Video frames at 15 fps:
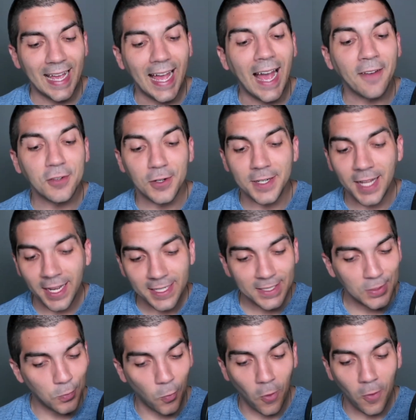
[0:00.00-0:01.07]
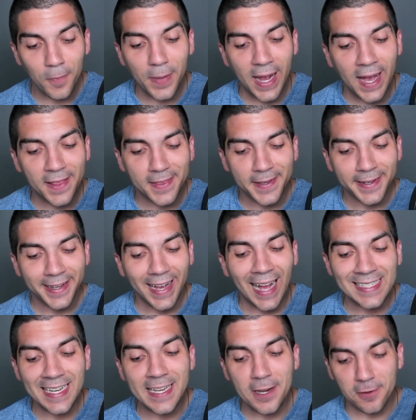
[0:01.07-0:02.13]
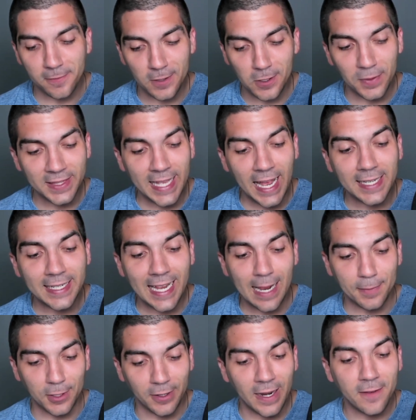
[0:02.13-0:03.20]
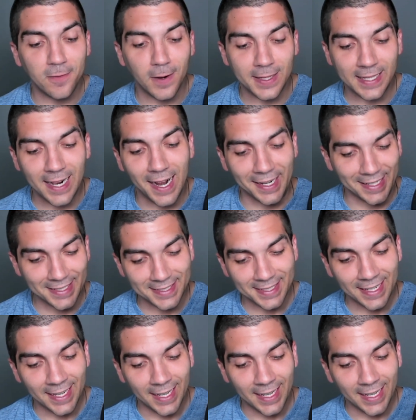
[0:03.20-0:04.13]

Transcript: After a nice, warm bath, I did an interview with Ken Kamler in front of the audience.